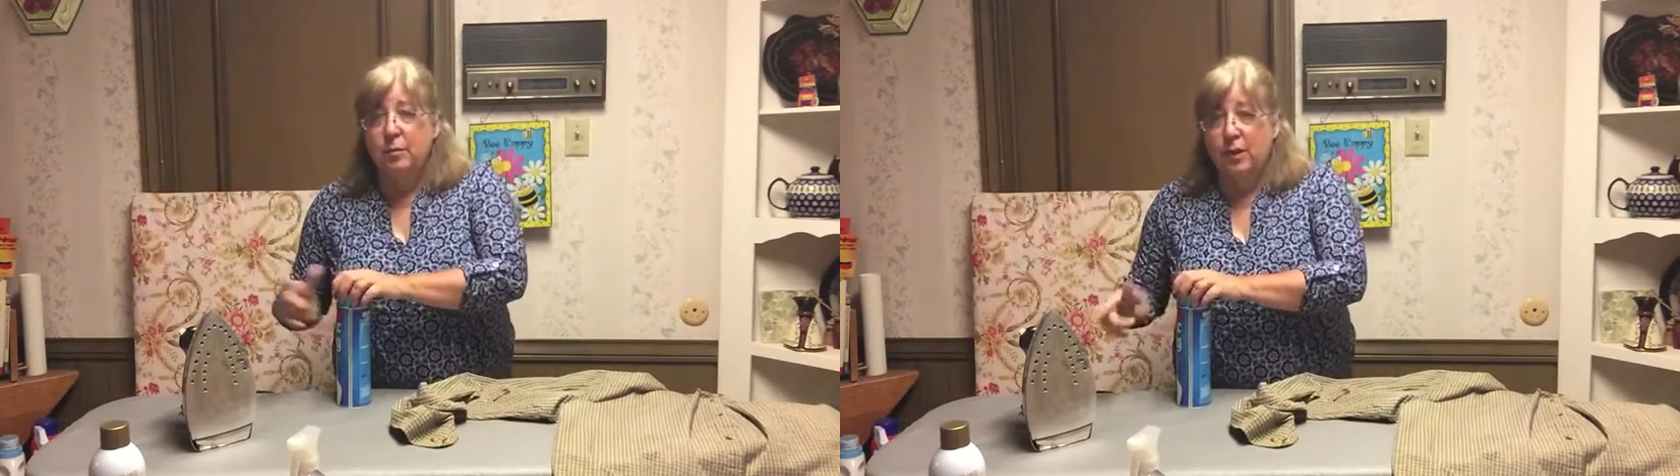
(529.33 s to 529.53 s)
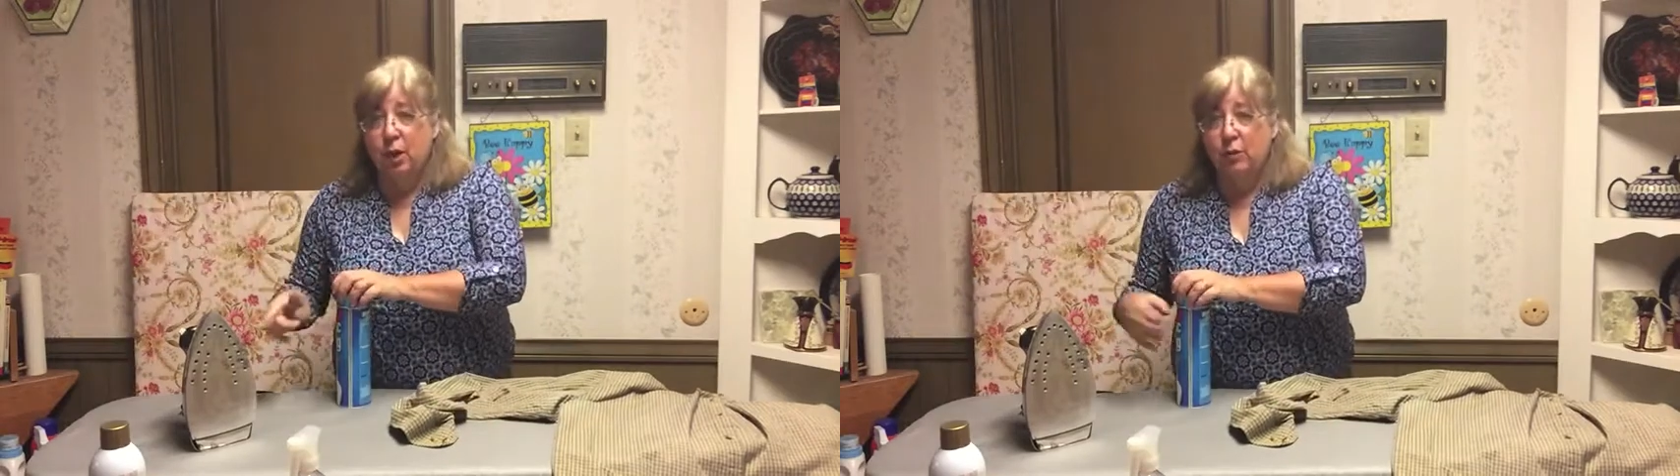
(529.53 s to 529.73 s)

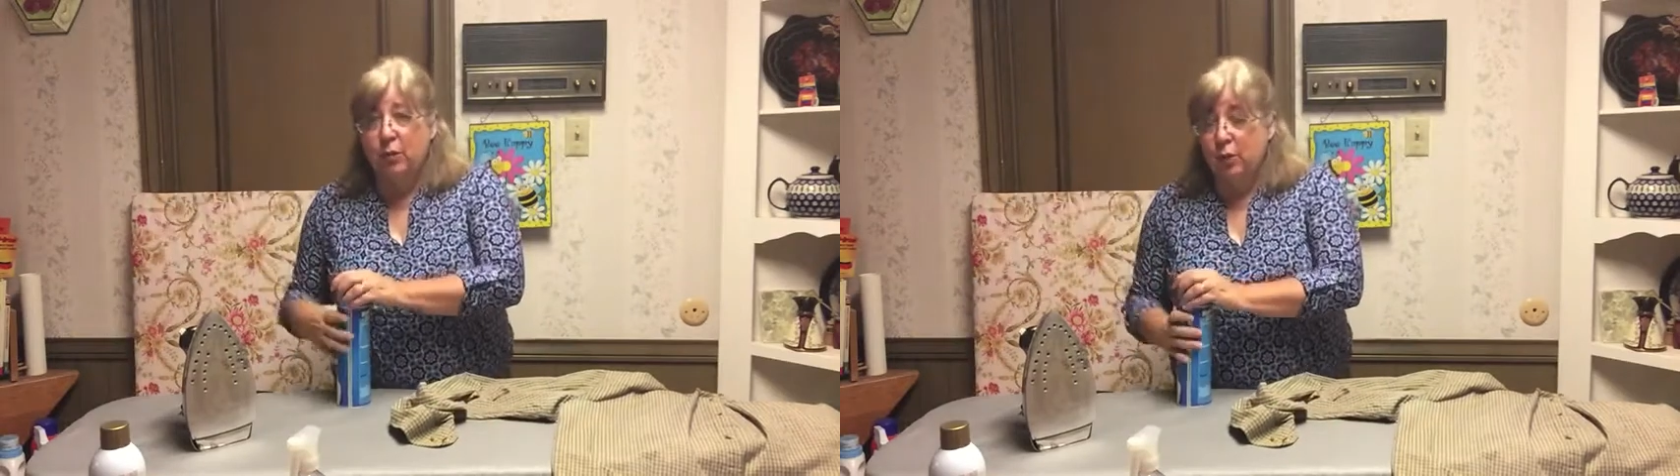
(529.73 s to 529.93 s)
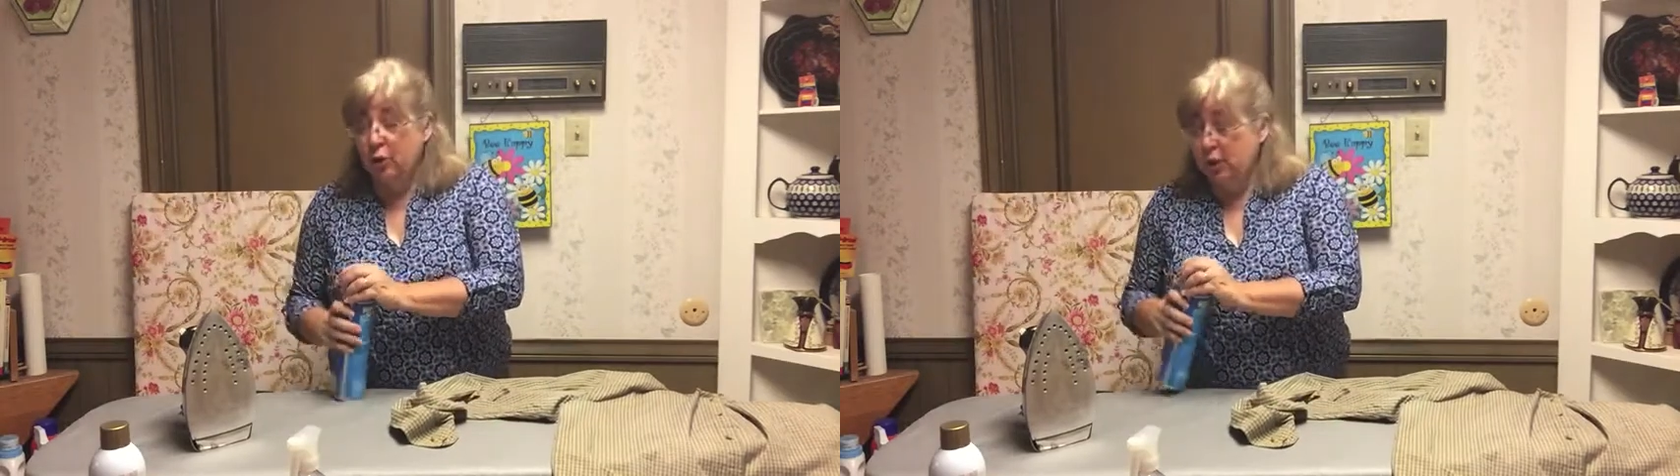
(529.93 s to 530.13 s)
Careful
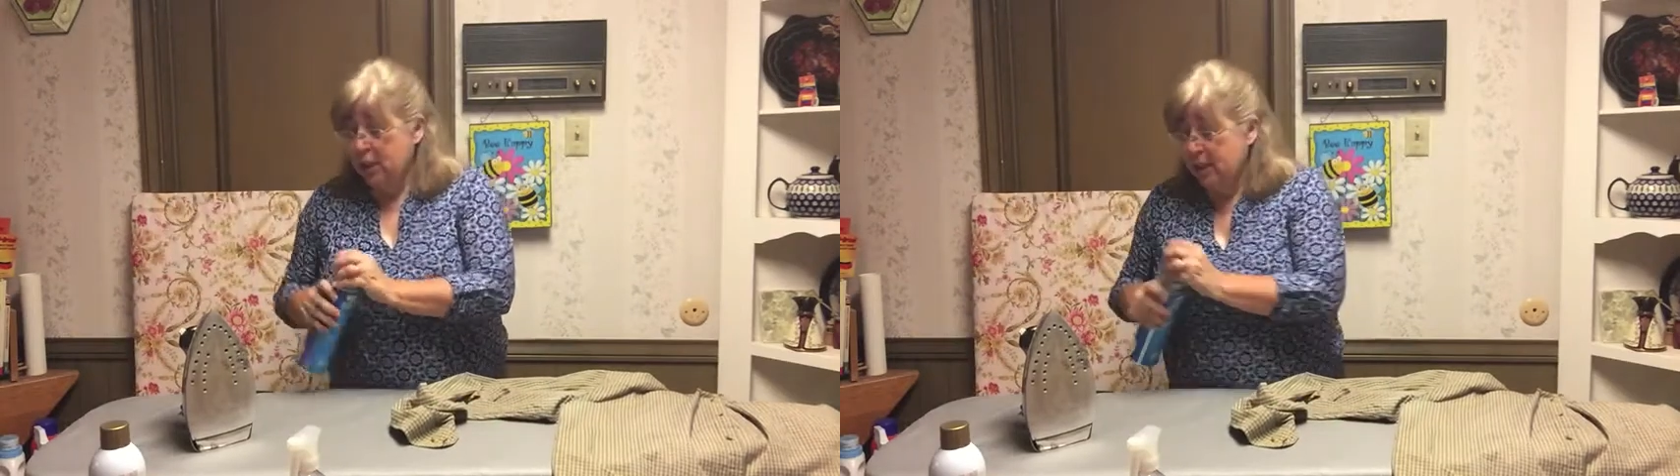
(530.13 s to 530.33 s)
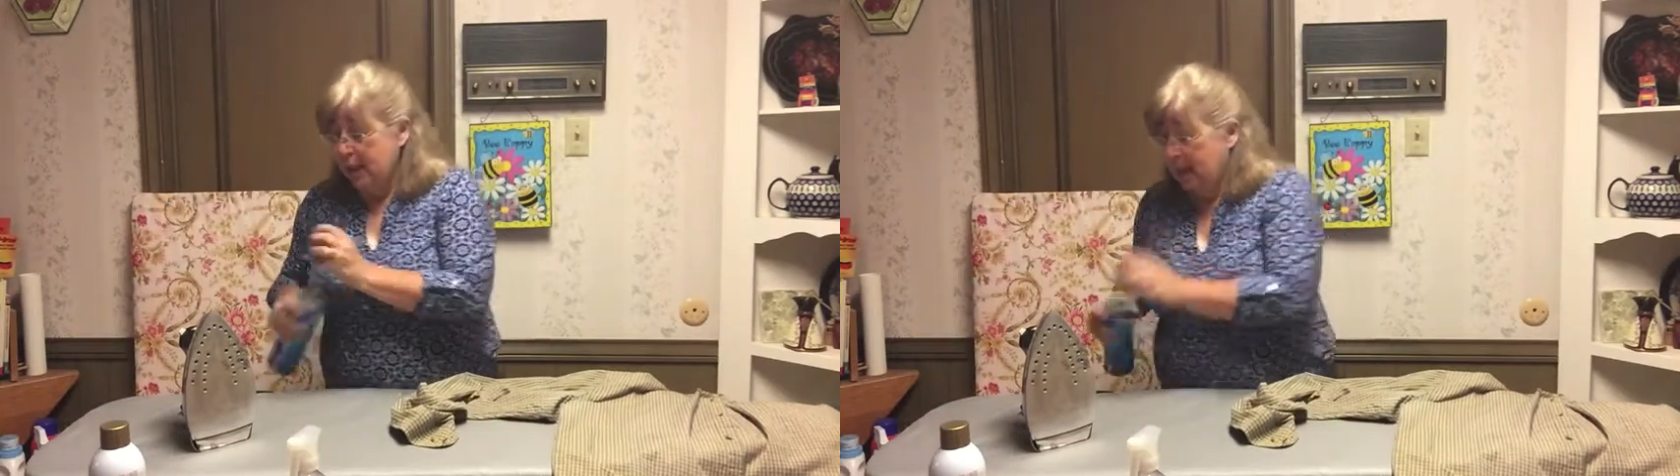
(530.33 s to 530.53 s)
you don't
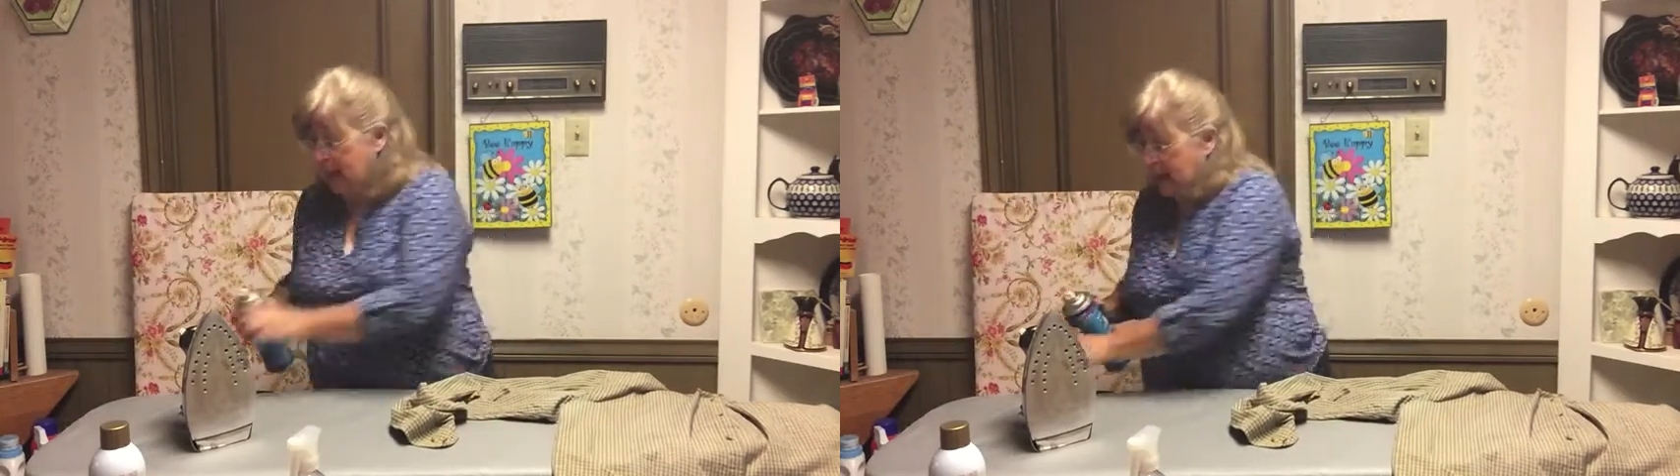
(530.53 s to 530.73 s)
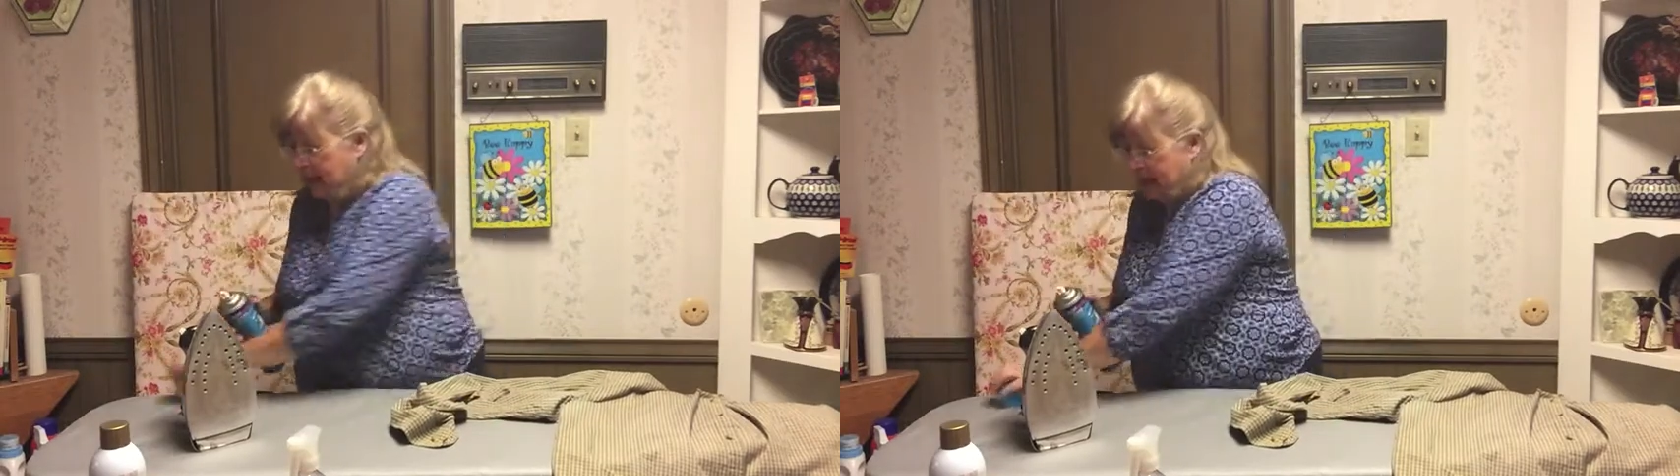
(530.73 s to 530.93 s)
touch that
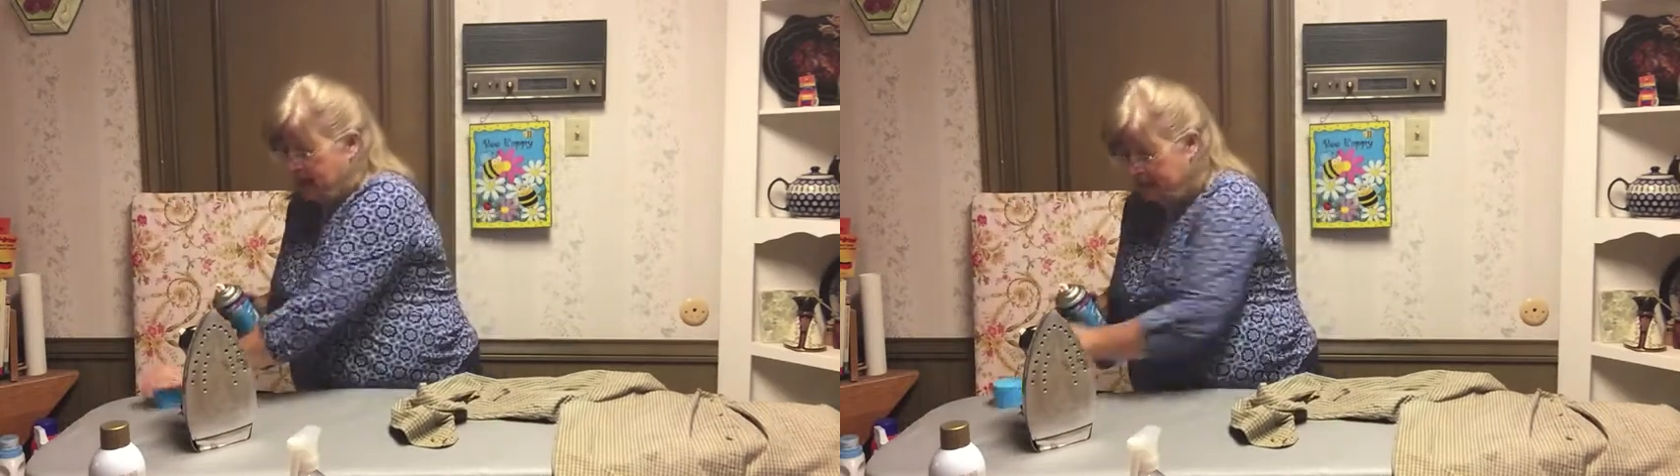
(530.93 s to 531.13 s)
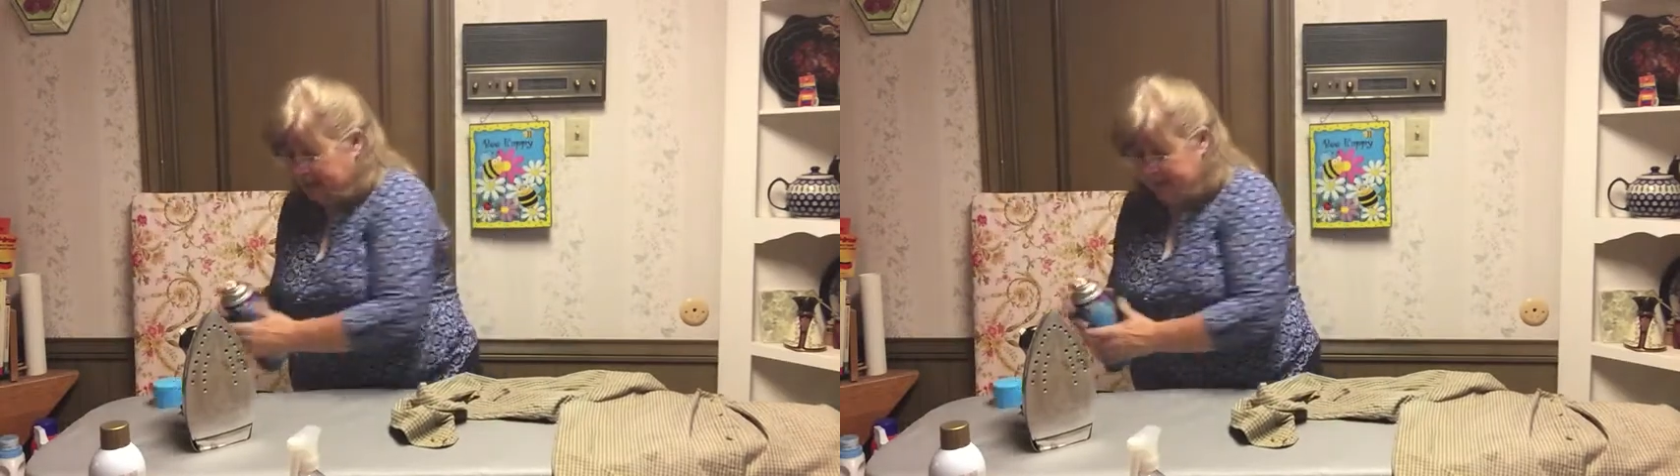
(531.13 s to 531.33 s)
hot iron.